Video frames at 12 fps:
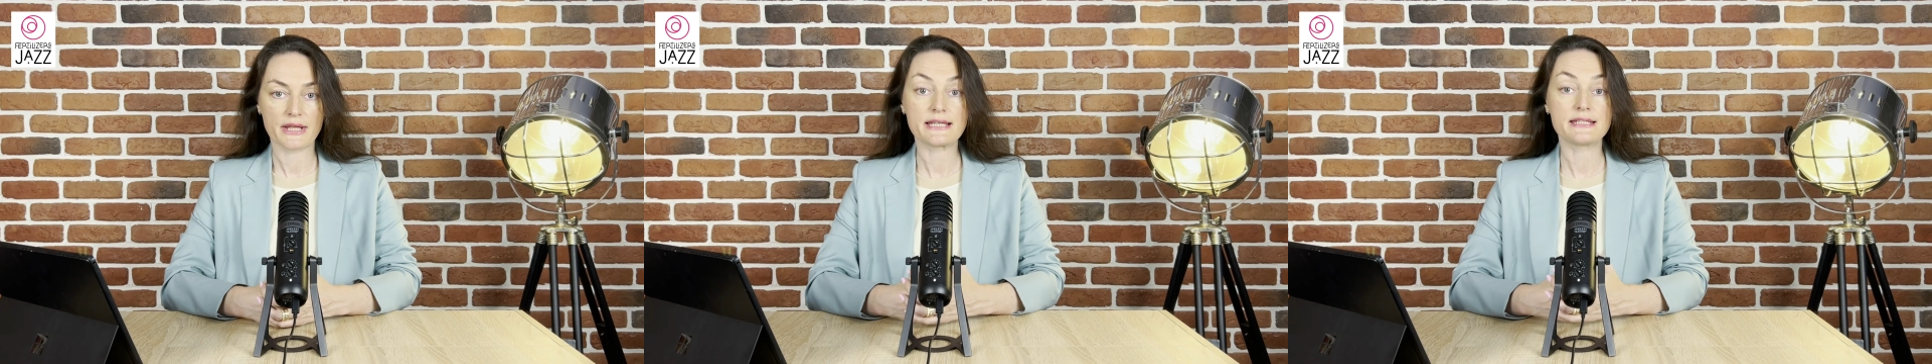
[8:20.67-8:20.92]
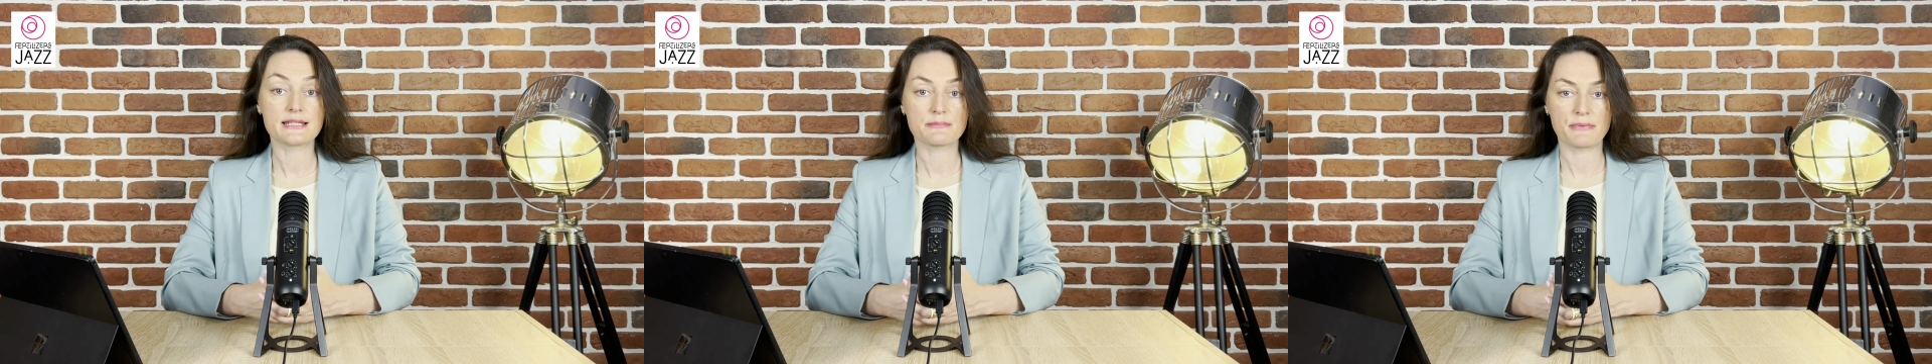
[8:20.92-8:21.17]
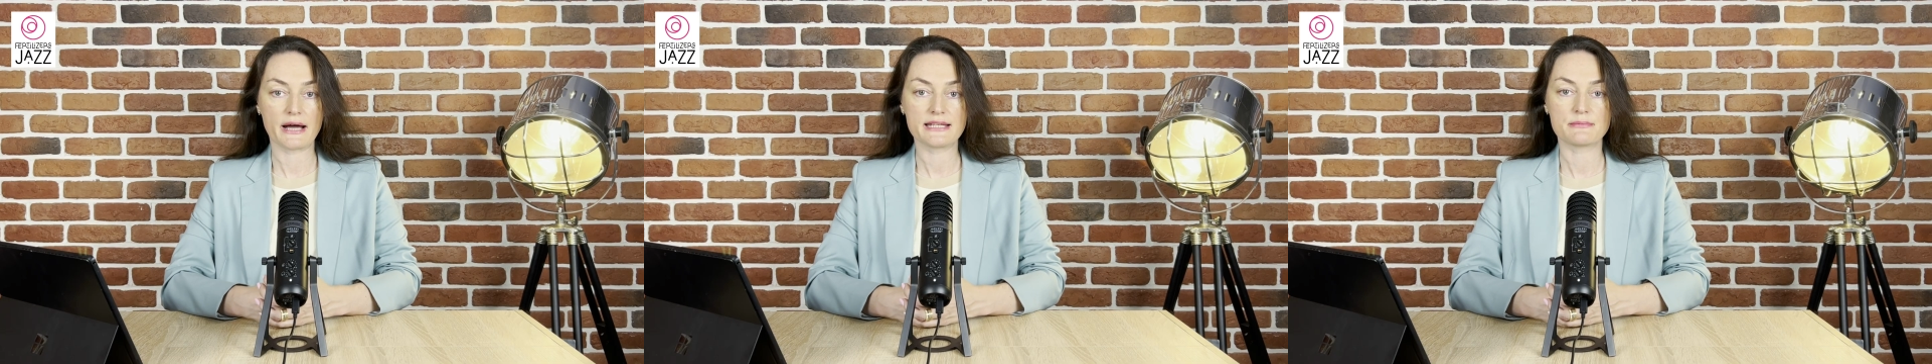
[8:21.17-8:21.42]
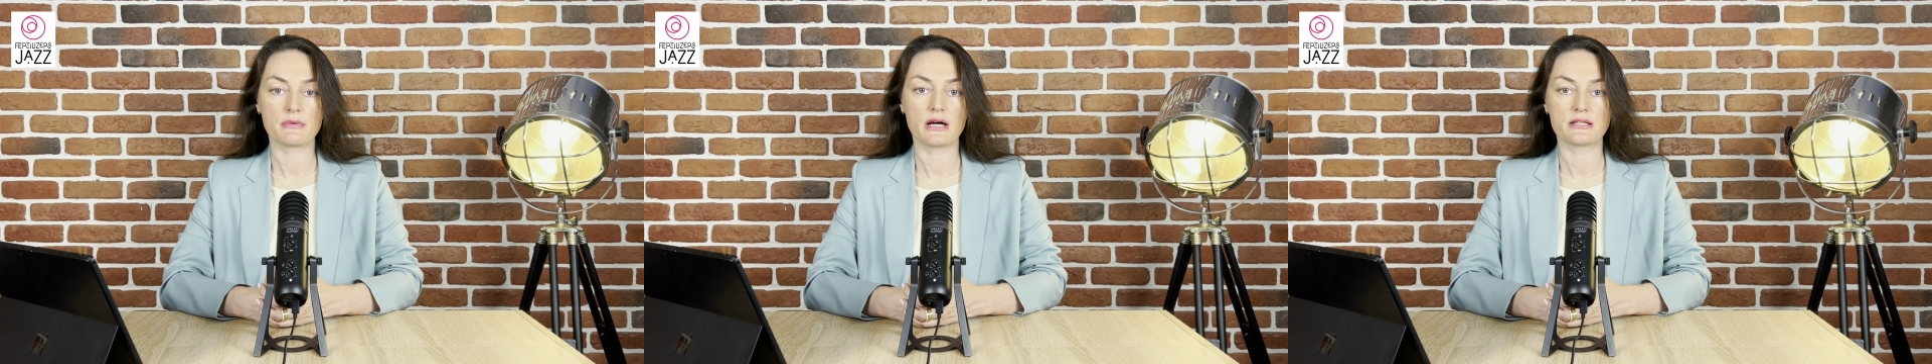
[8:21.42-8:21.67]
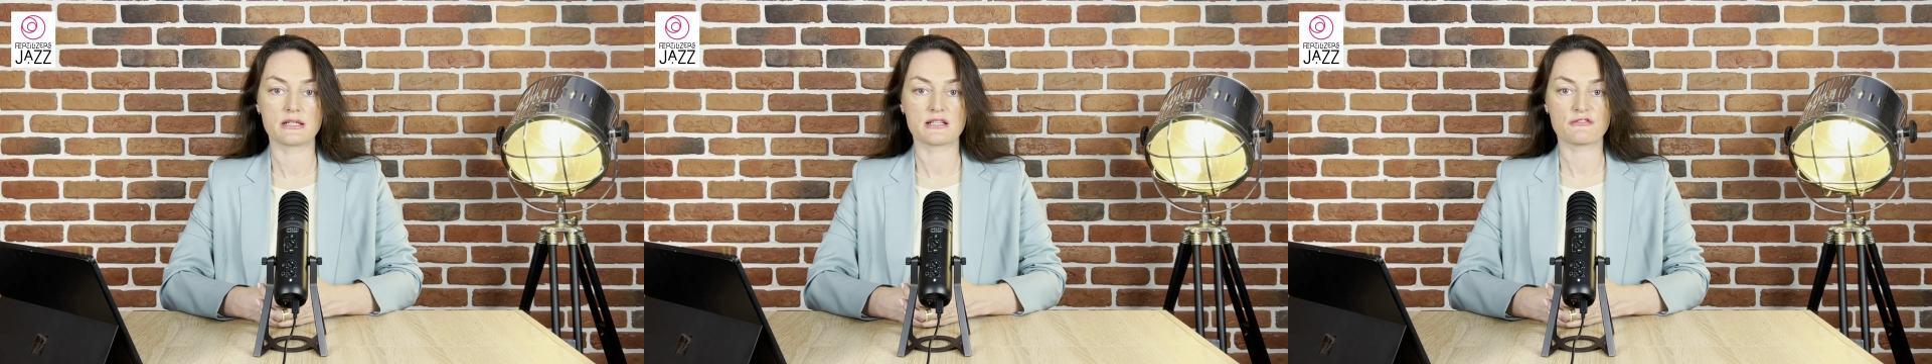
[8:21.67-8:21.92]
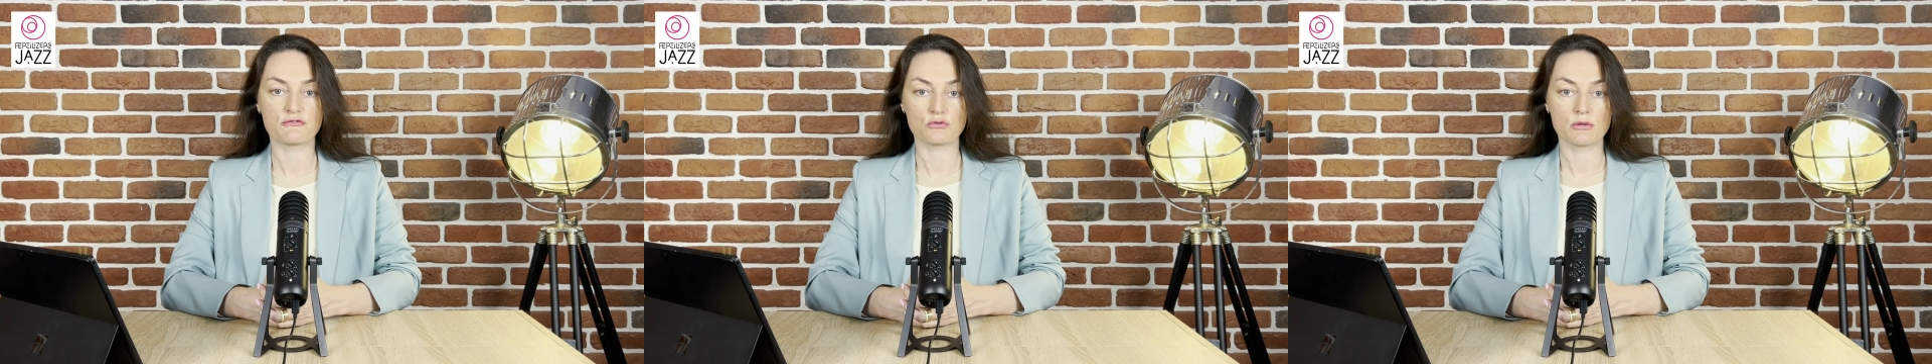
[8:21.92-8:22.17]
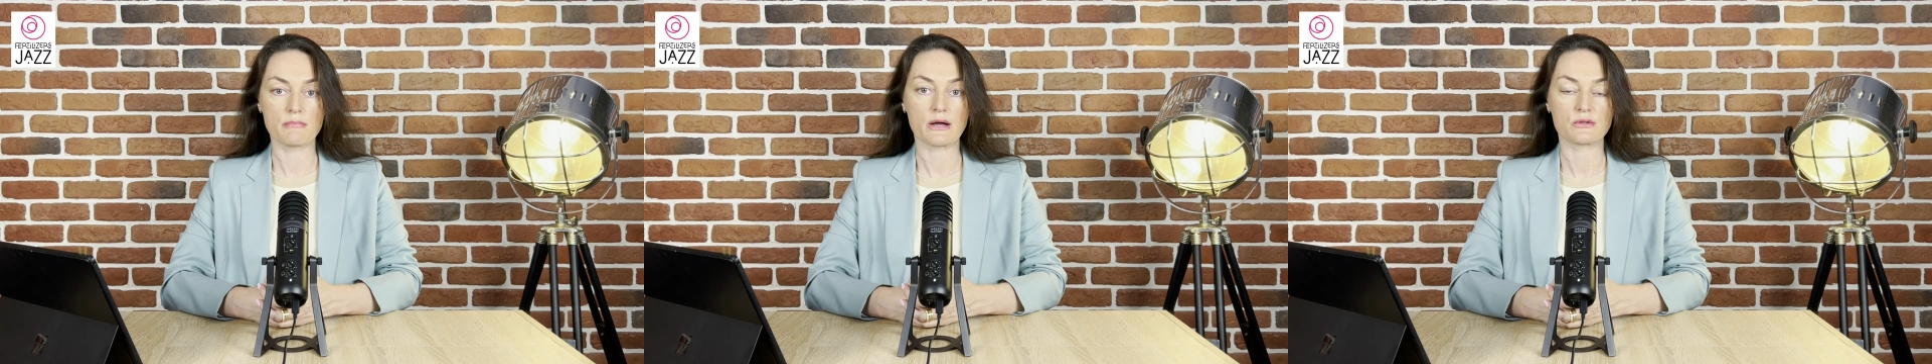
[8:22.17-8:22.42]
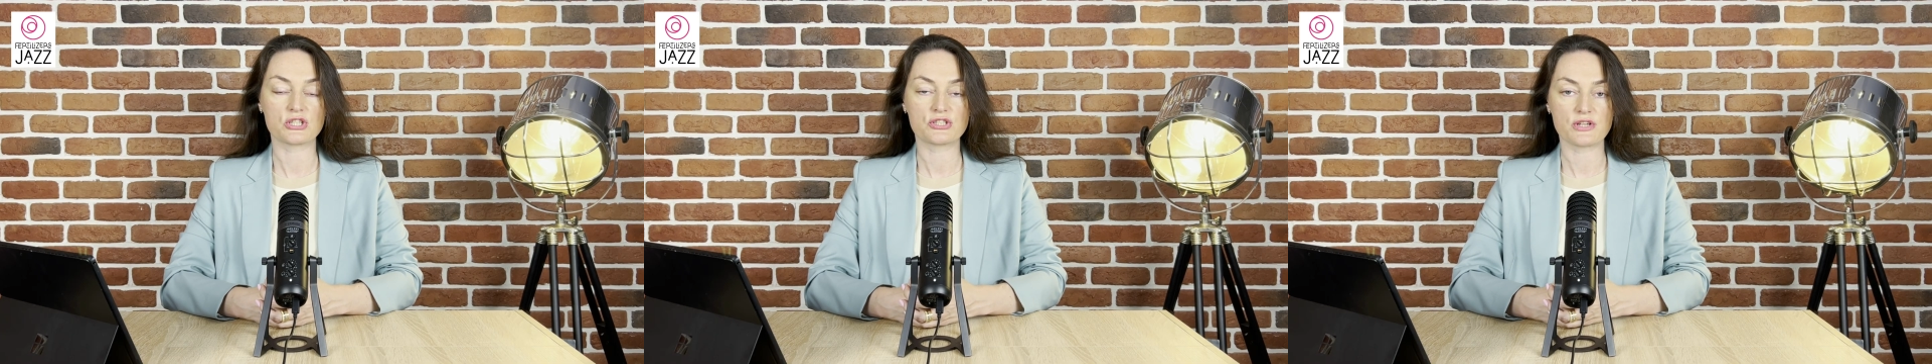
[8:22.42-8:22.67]
and despite Ma'aden is fully
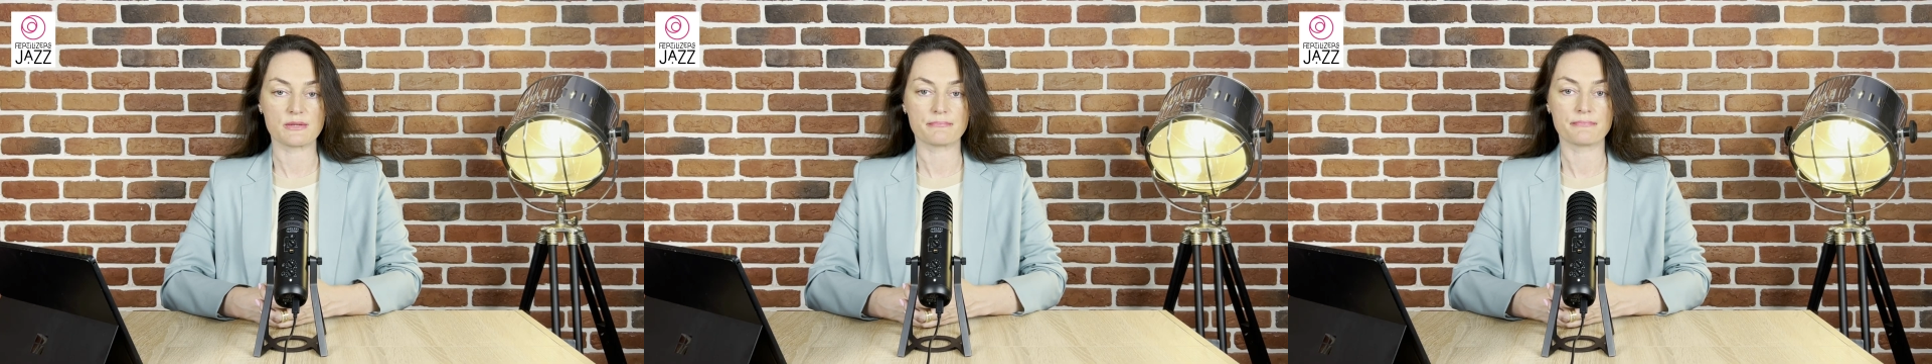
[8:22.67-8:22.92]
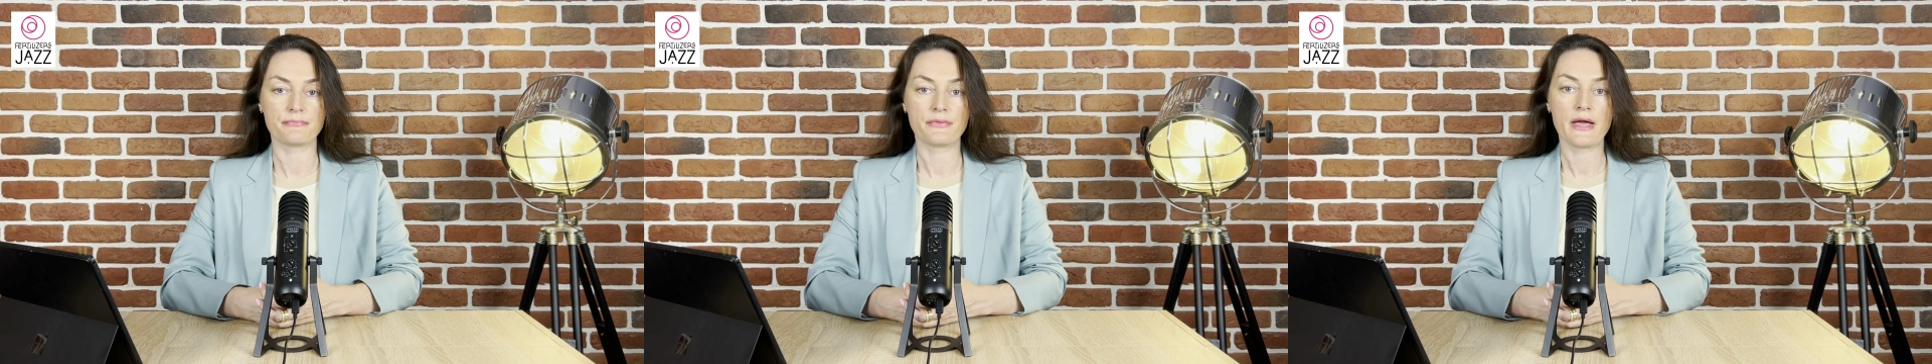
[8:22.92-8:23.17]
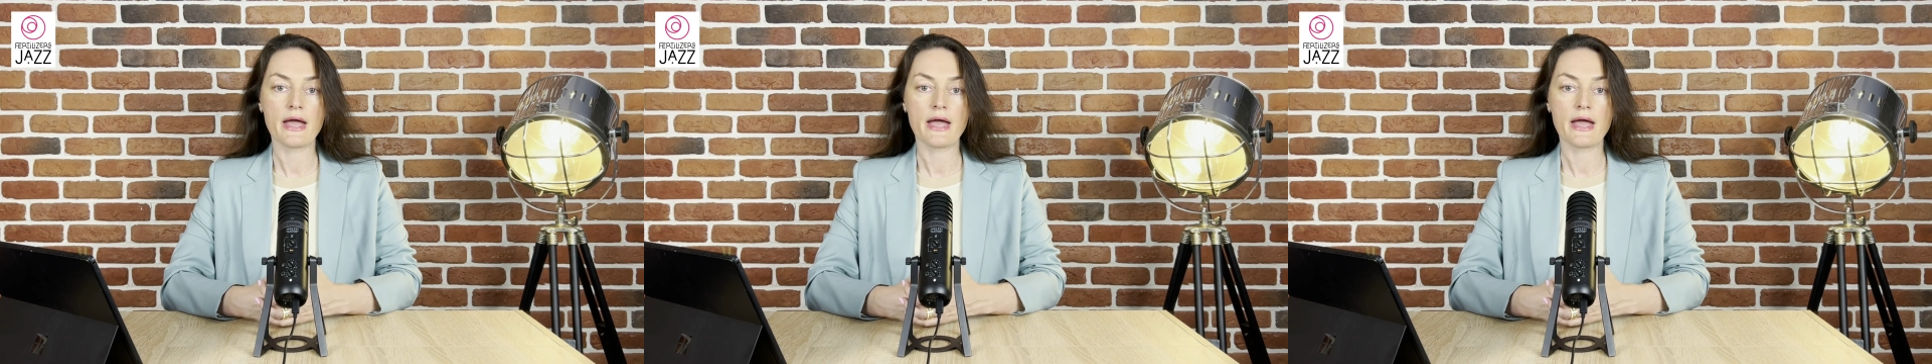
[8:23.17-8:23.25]
back on stream.